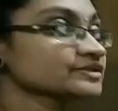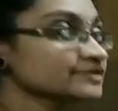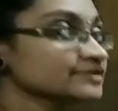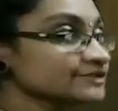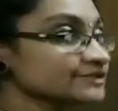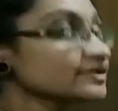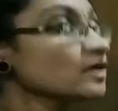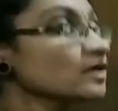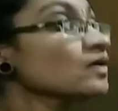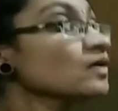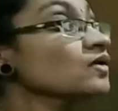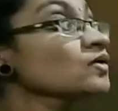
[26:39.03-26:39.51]

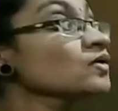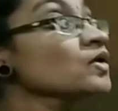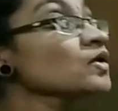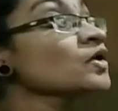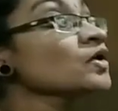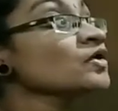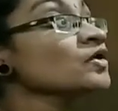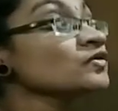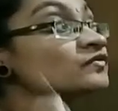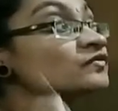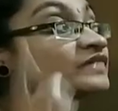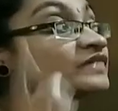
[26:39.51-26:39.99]
So
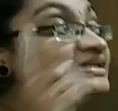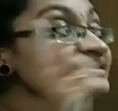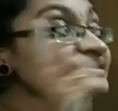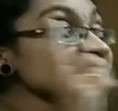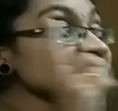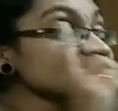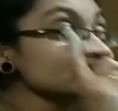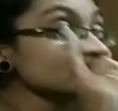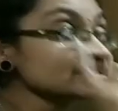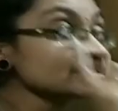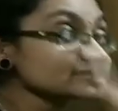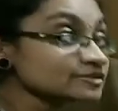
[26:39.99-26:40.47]

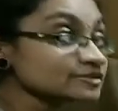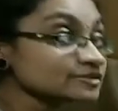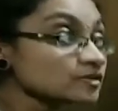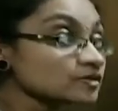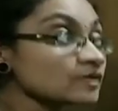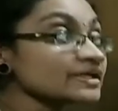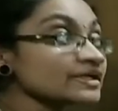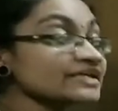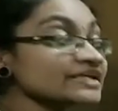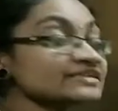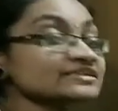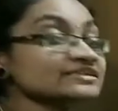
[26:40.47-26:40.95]
within the
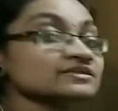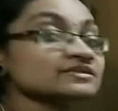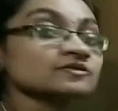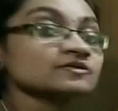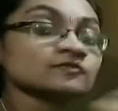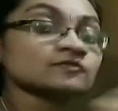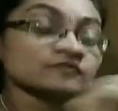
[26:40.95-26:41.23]
solids